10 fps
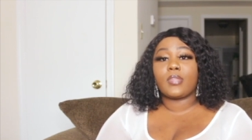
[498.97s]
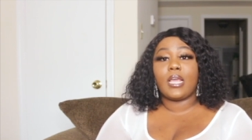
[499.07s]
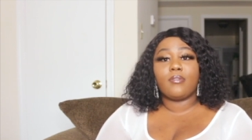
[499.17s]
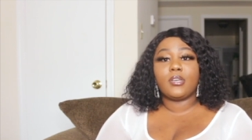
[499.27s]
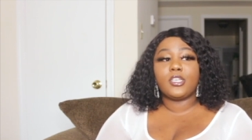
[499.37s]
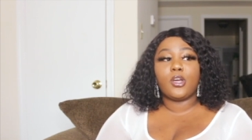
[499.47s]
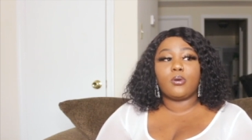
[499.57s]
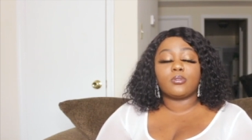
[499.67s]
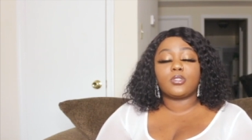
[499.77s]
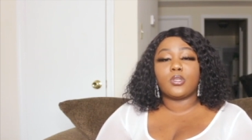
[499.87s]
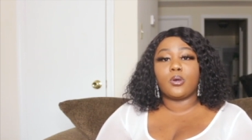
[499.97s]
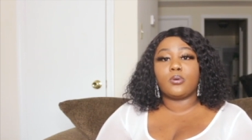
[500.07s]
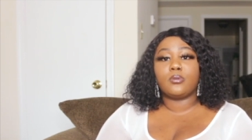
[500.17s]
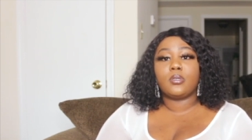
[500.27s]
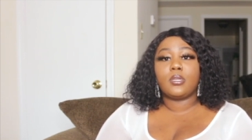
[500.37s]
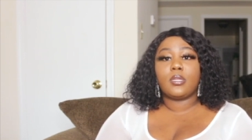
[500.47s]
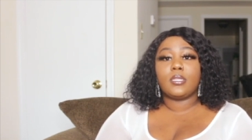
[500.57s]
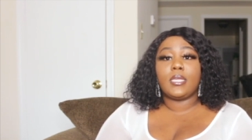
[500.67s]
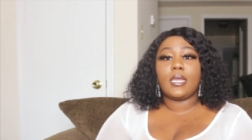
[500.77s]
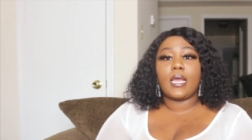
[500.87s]
I really don't. So,
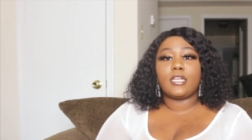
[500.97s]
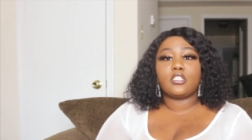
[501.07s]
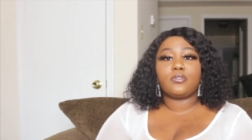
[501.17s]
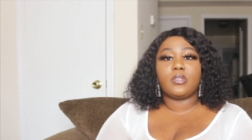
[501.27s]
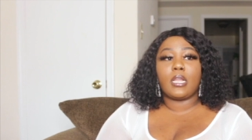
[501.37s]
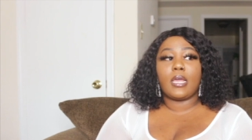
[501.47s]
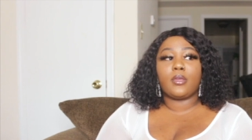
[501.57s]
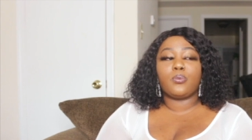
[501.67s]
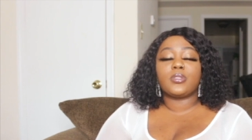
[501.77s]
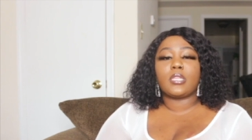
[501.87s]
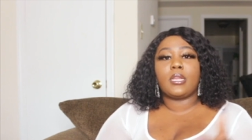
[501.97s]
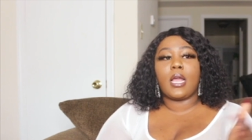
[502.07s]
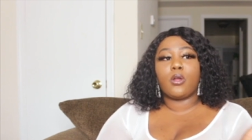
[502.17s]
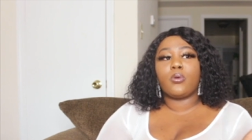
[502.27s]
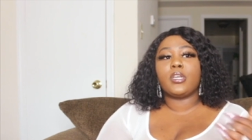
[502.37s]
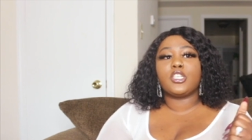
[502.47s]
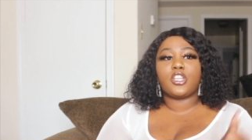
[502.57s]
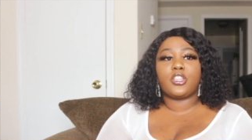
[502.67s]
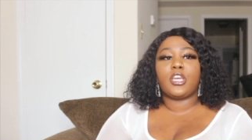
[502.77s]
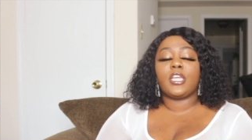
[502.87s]
yeah, I just feel like we started outgrowing each
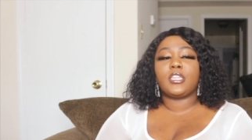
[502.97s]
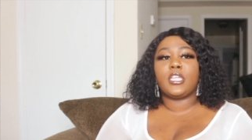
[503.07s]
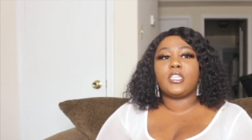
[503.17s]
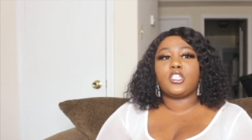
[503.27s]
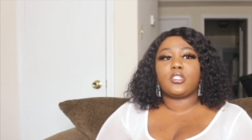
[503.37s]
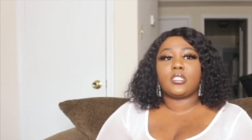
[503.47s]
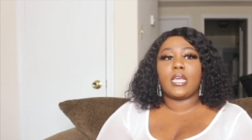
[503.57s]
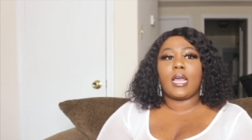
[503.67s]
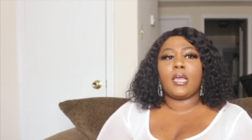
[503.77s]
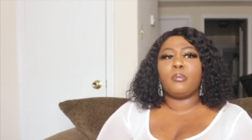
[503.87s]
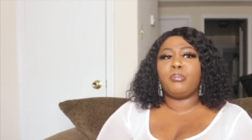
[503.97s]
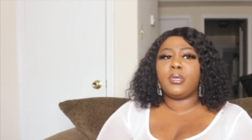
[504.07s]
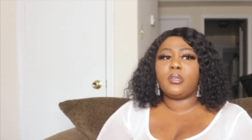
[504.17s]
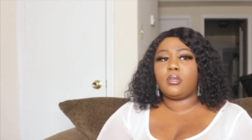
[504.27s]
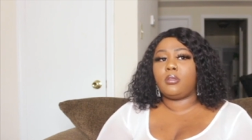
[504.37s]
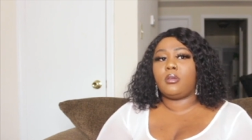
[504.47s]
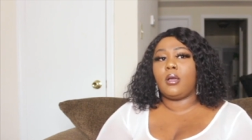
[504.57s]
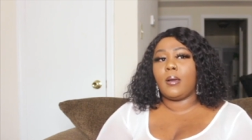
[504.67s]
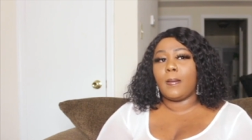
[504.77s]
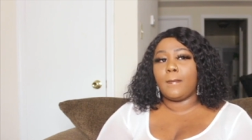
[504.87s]
other, and things just got a bit
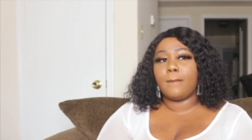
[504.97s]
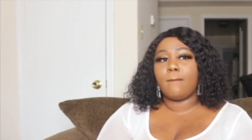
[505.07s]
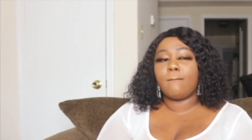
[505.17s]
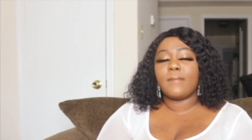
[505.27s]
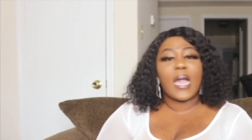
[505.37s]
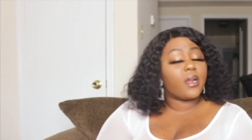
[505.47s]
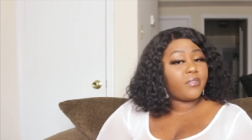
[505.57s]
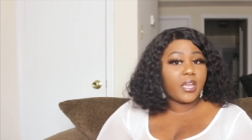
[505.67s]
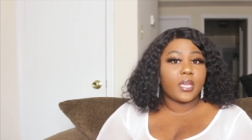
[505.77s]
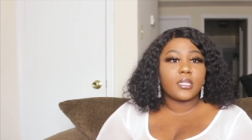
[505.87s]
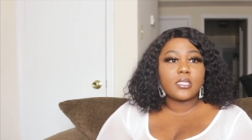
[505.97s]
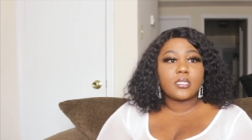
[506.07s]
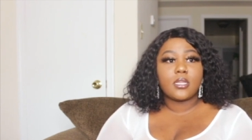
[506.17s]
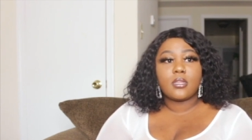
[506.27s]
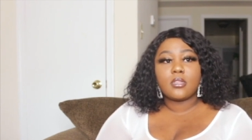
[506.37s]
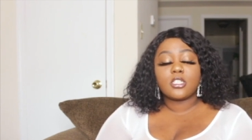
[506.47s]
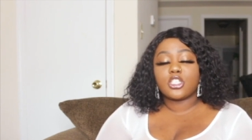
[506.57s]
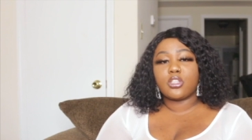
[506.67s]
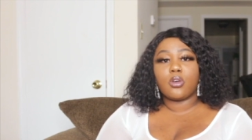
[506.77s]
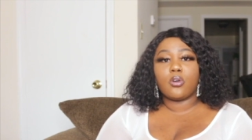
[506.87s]
um, out of hand.
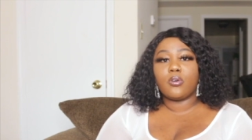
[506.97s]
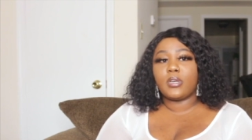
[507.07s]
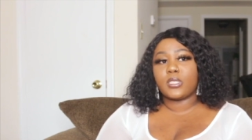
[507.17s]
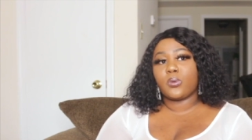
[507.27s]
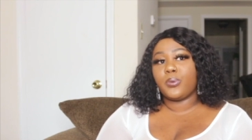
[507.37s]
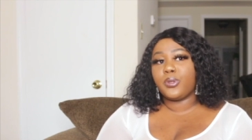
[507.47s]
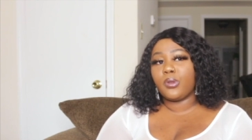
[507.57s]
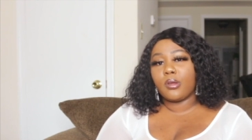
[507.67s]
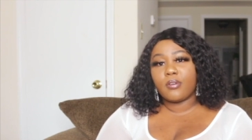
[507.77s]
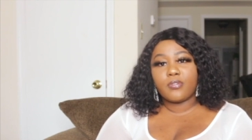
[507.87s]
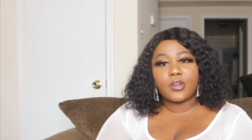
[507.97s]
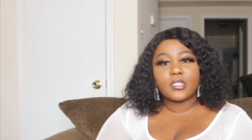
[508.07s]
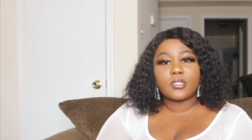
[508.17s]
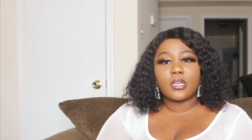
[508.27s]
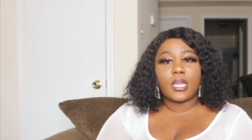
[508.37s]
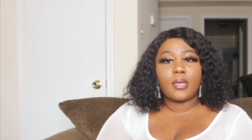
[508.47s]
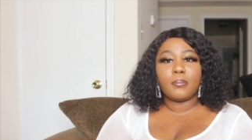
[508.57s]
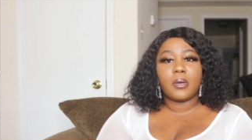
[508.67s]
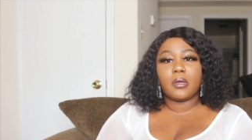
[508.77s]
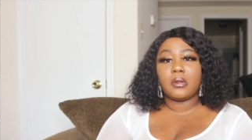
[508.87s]
So that's why we're no longer friends today.
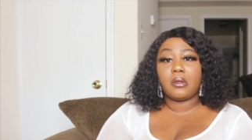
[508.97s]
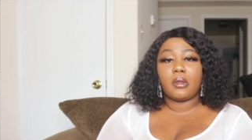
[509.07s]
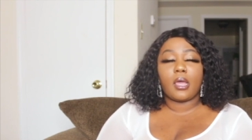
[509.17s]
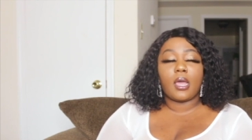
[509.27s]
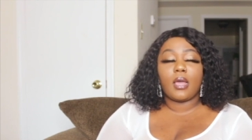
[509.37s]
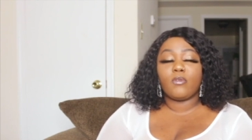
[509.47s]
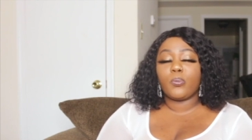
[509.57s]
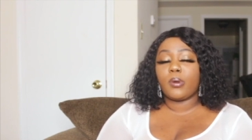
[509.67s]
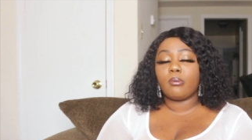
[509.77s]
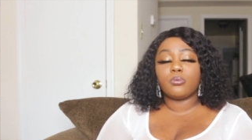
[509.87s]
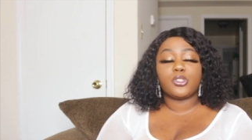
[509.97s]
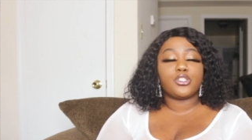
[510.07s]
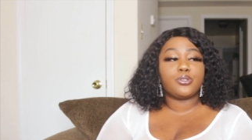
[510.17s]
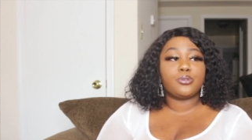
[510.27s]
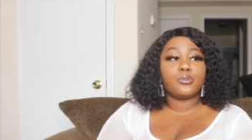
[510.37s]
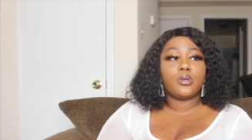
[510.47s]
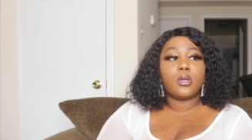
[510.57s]
But other than that, I have no problem with you.